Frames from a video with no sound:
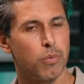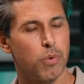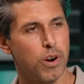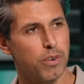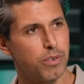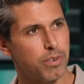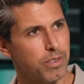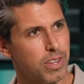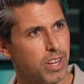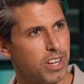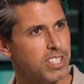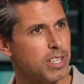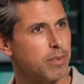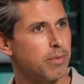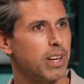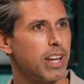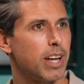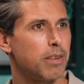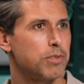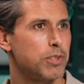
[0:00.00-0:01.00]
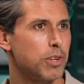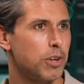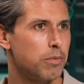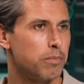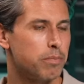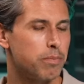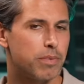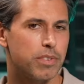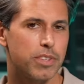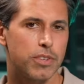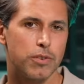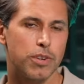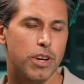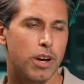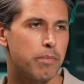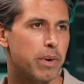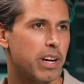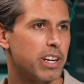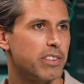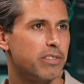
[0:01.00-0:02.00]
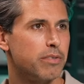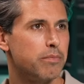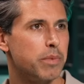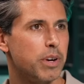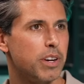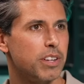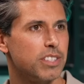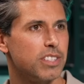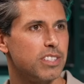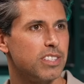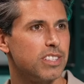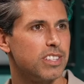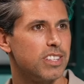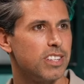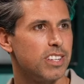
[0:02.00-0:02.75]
I work from there, I take my laptop. You come back a different person.